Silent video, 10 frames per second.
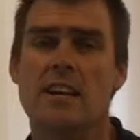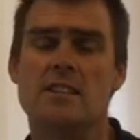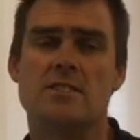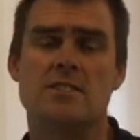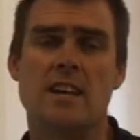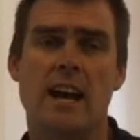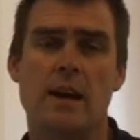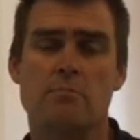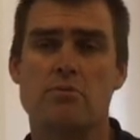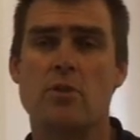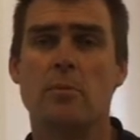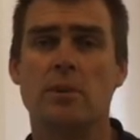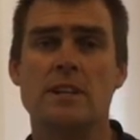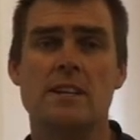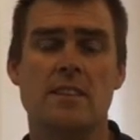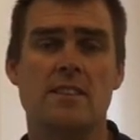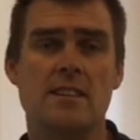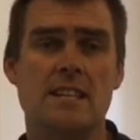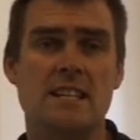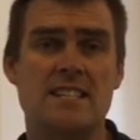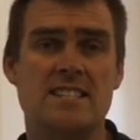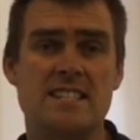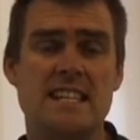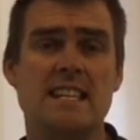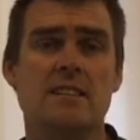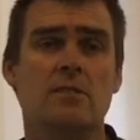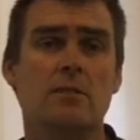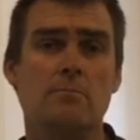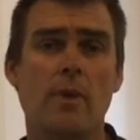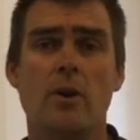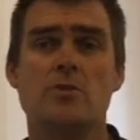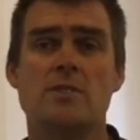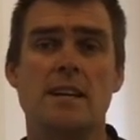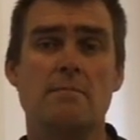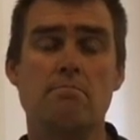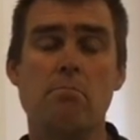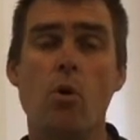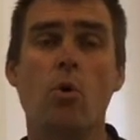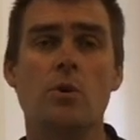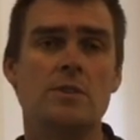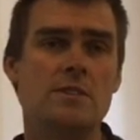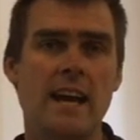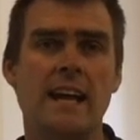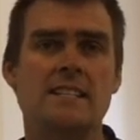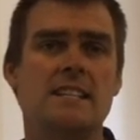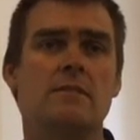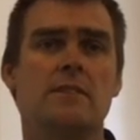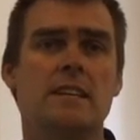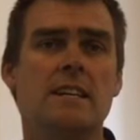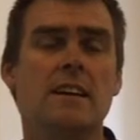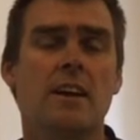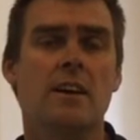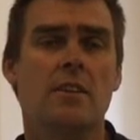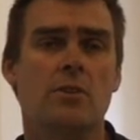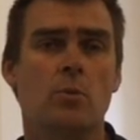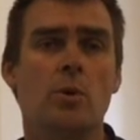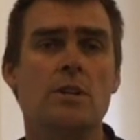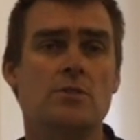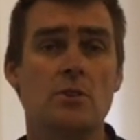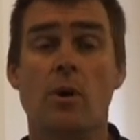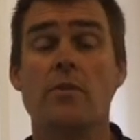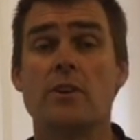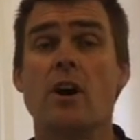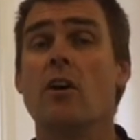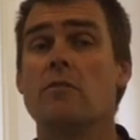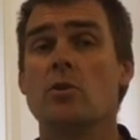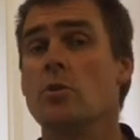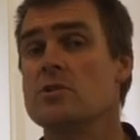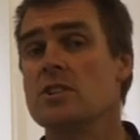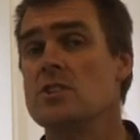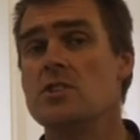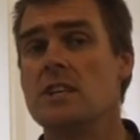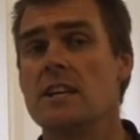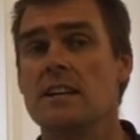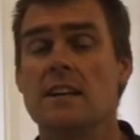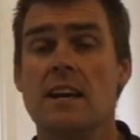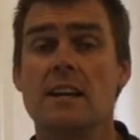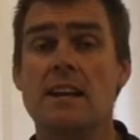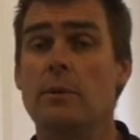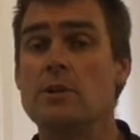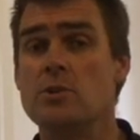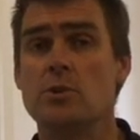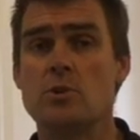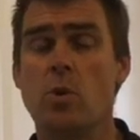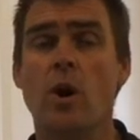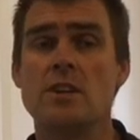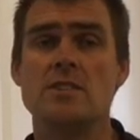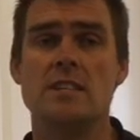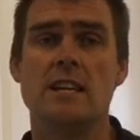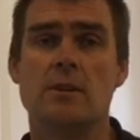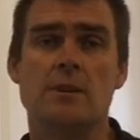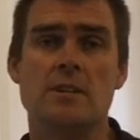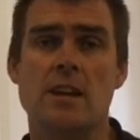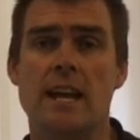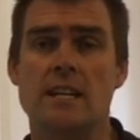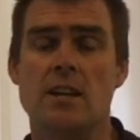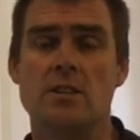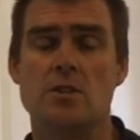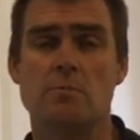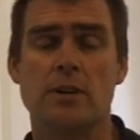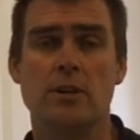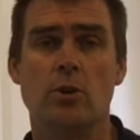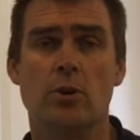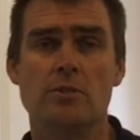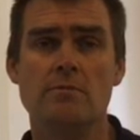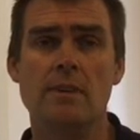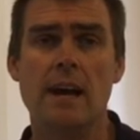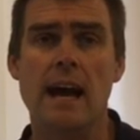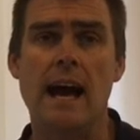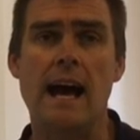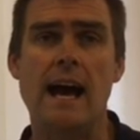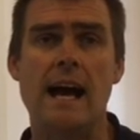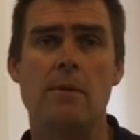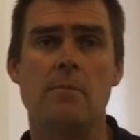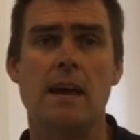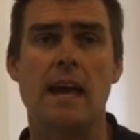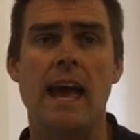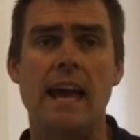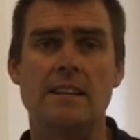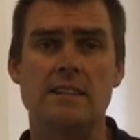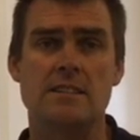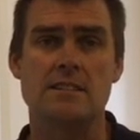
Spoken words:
is probably the single most important activity that we do on the golf course each year. Now, we do it twice a year in spring and autumn, and